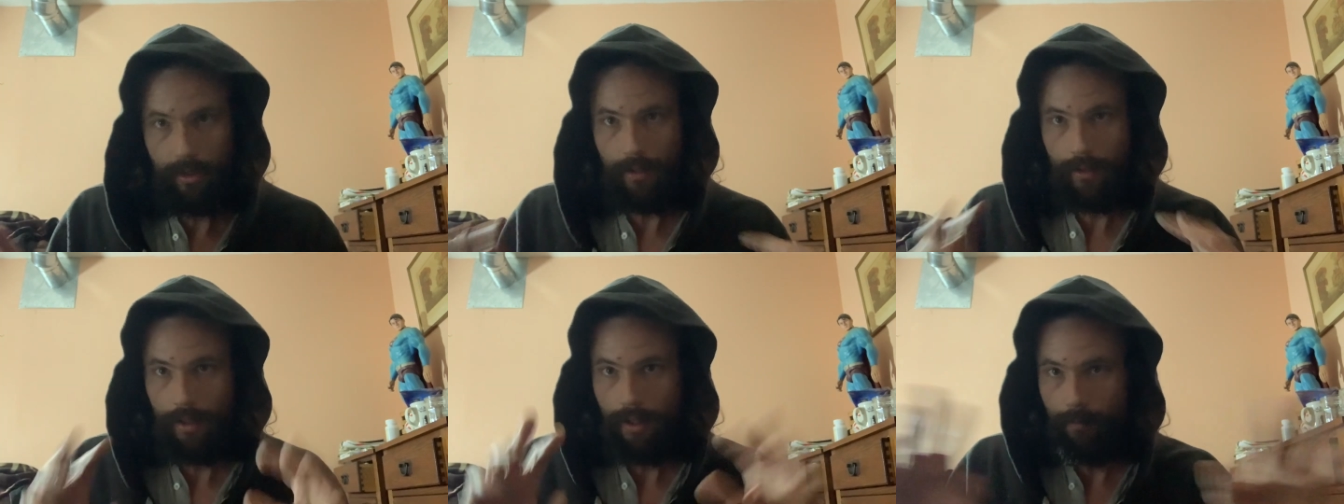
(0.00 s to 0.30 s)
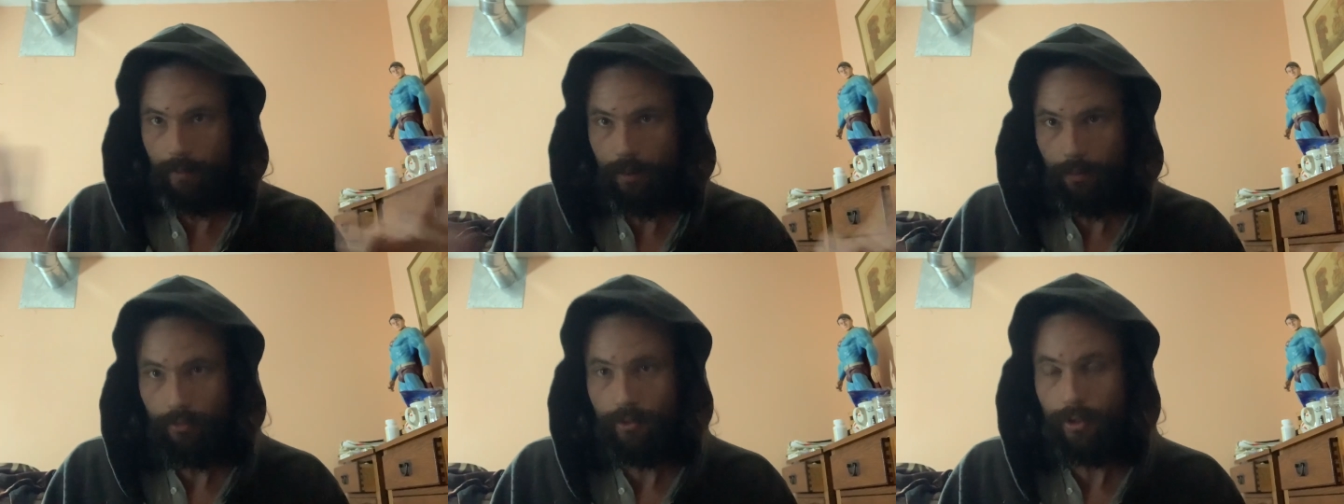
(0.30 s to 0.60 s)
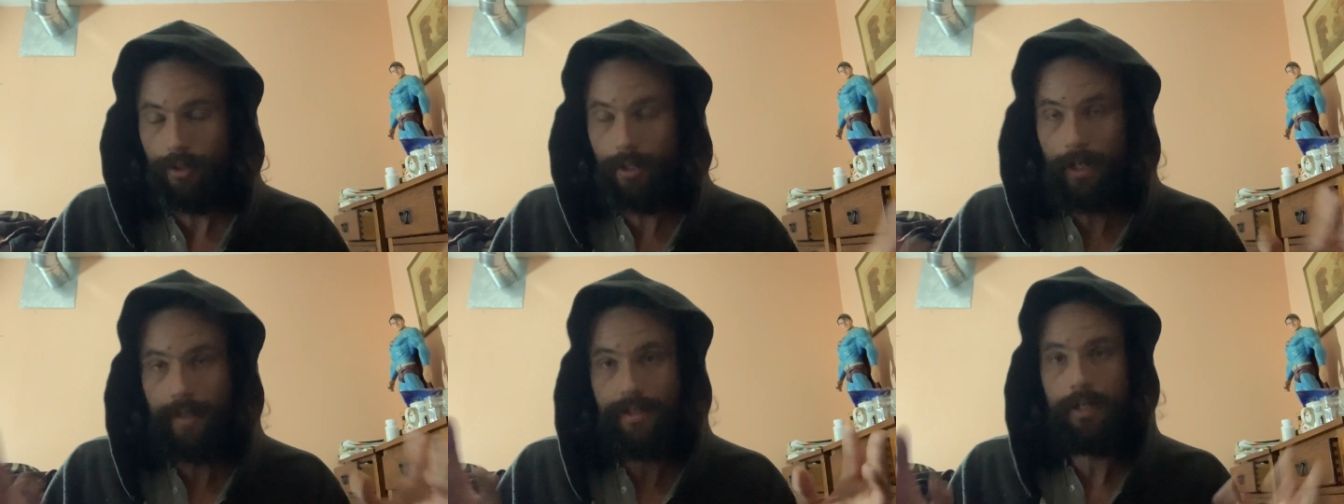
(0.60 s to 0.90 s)
A lot of people, they're
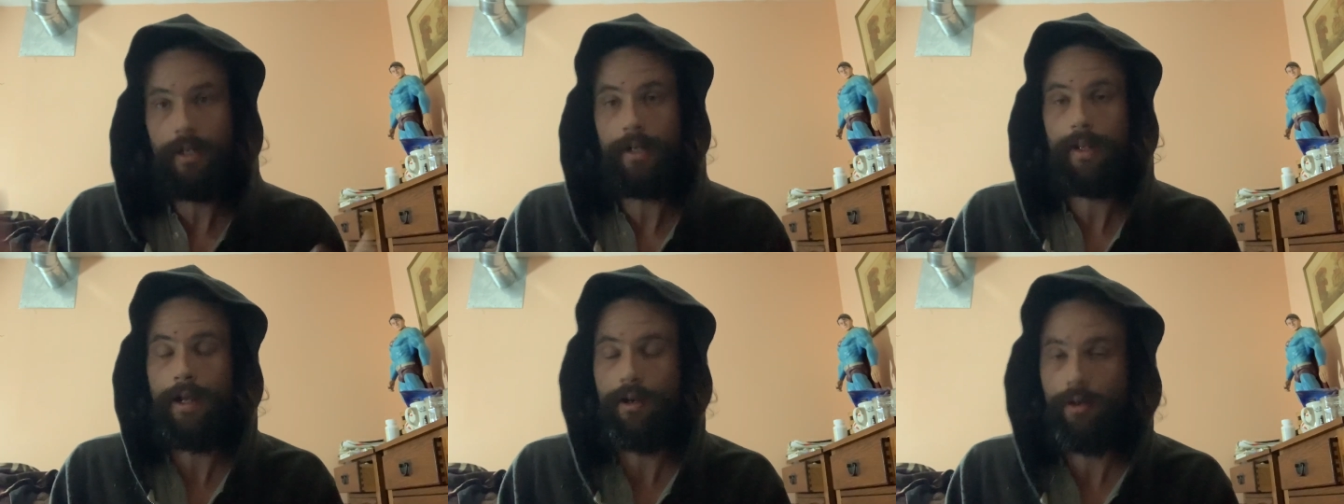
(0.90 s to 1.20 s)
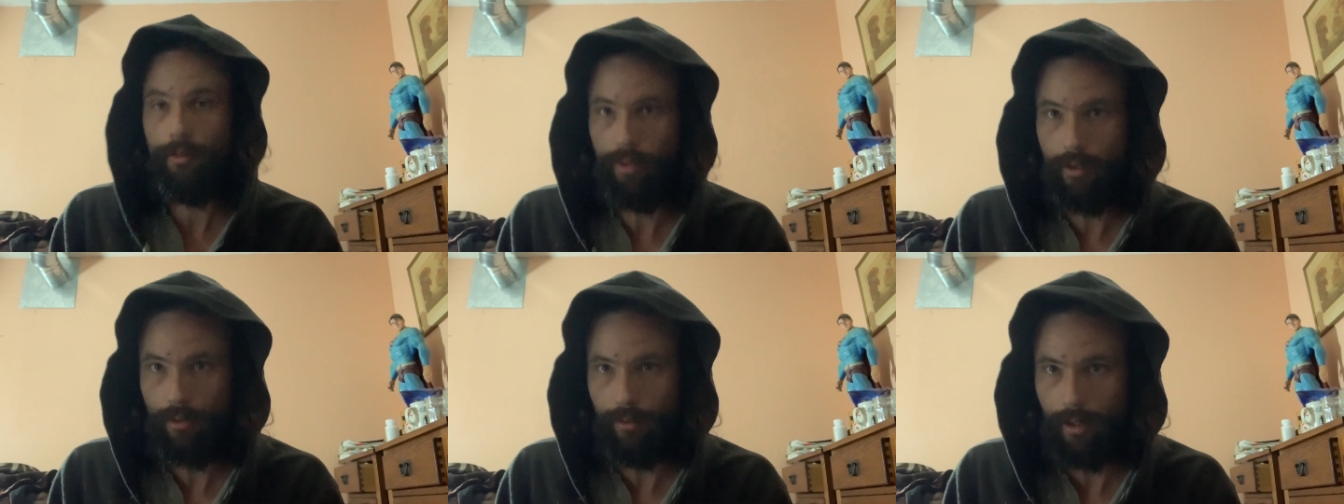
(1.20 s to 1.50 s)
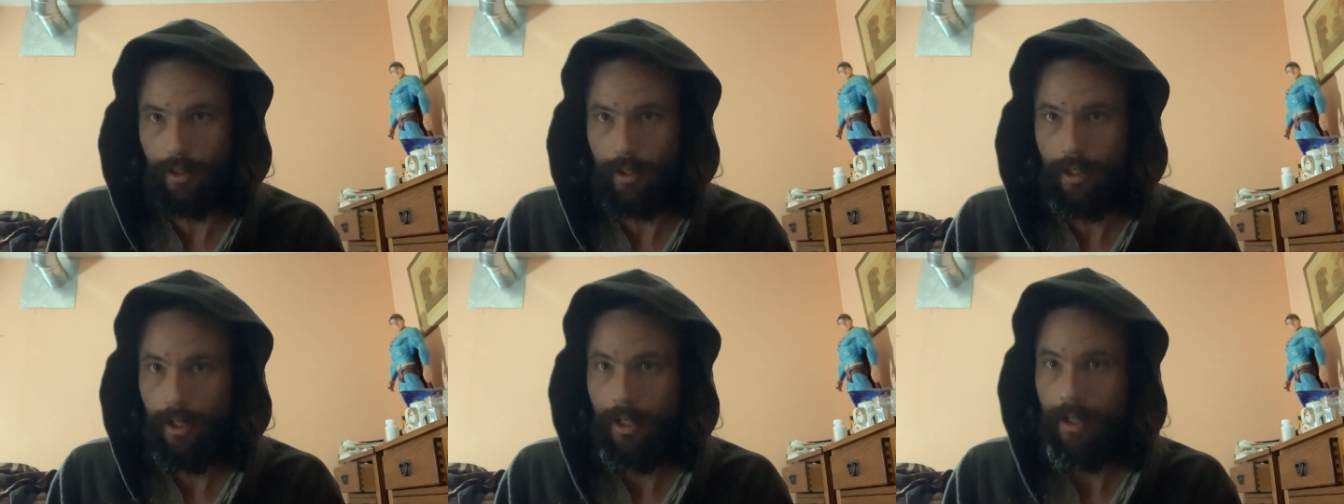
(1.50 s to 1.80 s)
not taking
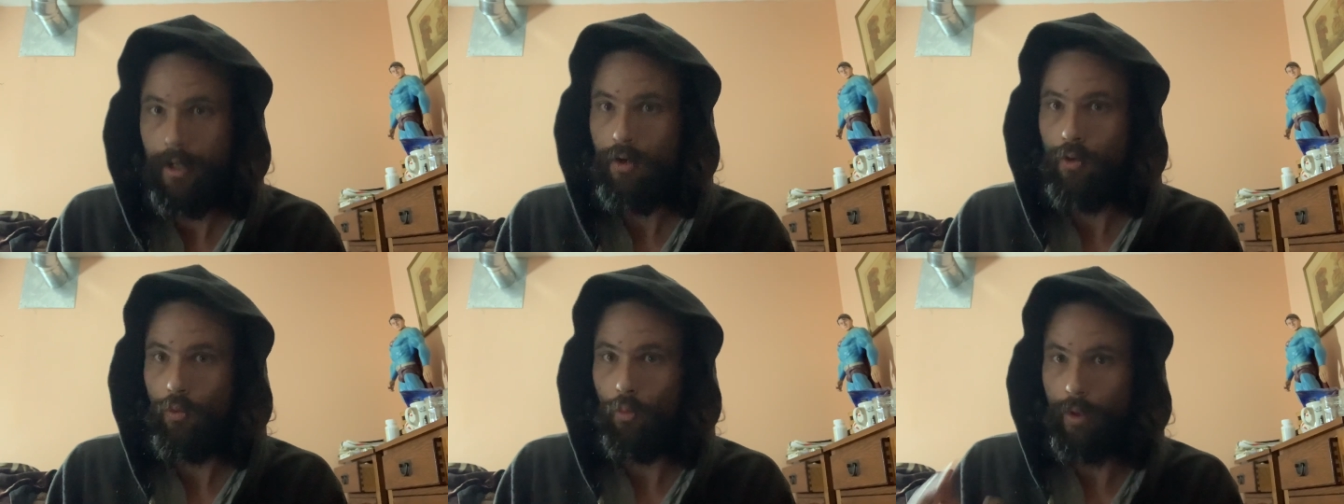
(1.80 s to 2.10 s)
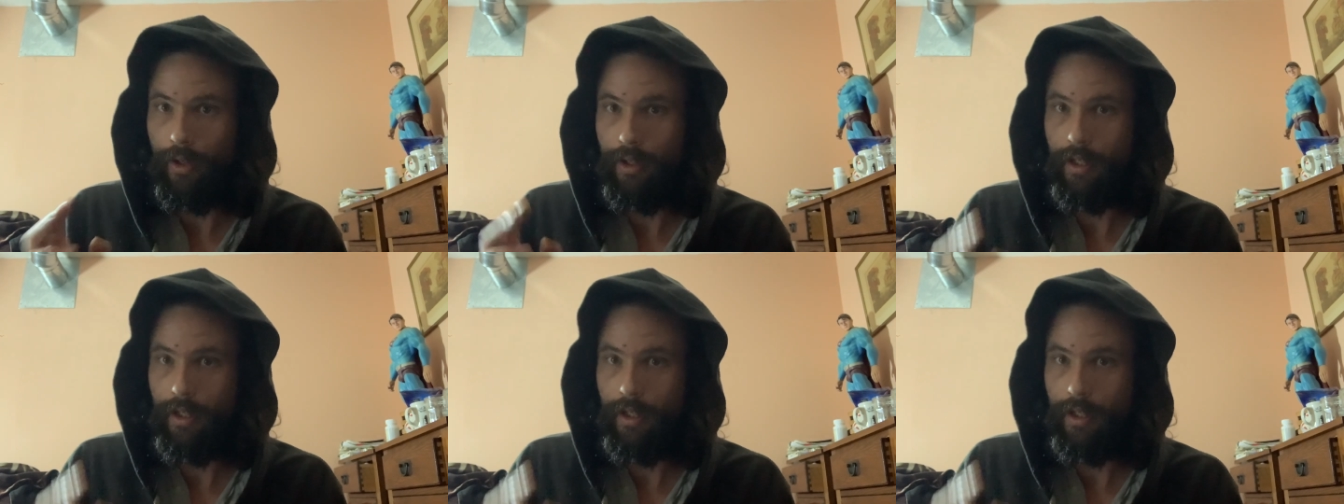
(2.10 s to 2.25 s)
accountability. We